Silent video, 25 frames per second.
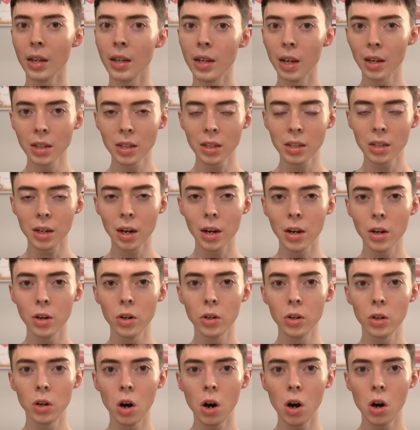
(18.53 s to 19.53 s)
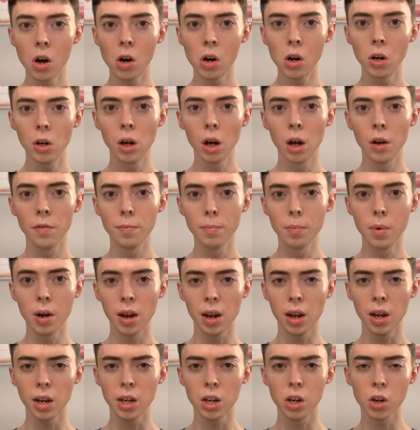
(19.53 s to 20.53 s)
YesStyle haul of
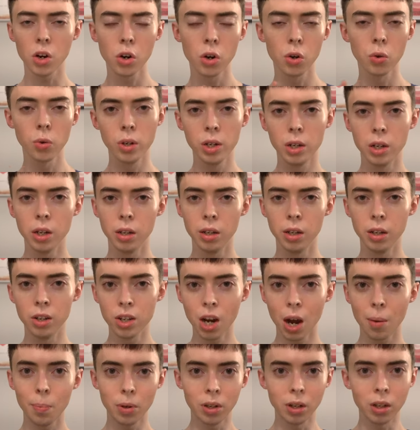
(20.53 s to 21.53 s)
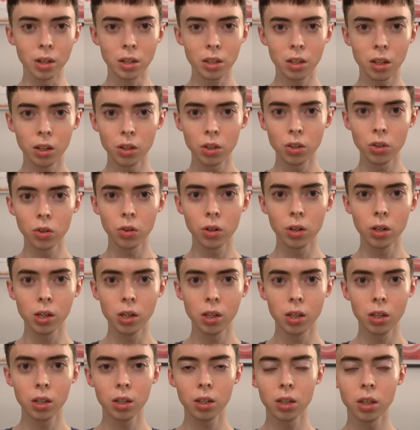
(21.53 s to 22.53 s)
my Korean and Japanese
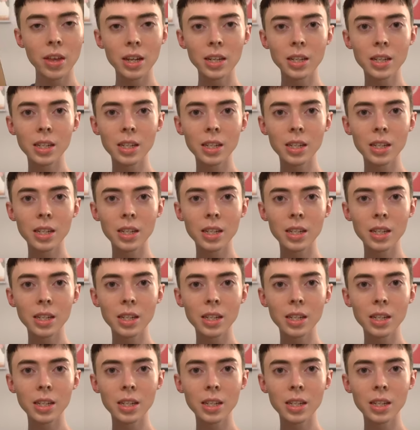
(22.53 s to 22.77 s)
sunscreens. They